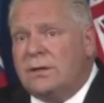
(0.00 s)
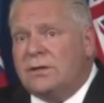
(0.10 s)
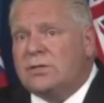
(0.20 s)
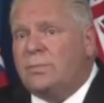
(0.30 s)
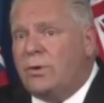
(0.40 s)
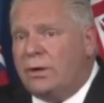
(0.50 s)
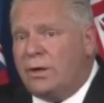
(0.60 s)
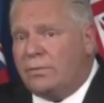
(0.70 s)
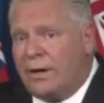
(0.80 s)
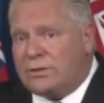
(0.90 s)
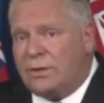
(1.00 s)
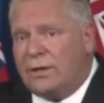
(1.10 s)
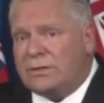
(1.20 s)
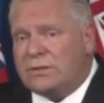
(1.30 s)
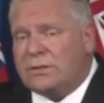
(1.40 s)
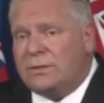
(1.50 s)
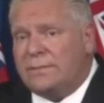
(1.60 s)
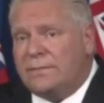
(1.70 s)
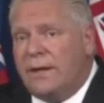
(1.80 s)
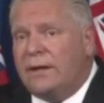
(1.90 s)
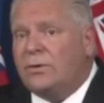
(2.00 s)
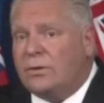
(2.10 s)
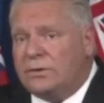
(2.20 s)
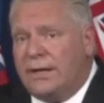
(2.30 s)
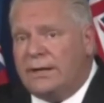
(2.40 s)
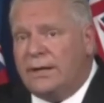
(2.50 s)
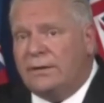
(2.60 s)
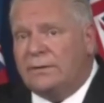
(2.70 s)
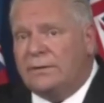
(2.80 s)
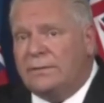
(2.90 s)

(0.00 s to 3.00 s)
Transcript: Support our restaurants and order takeout.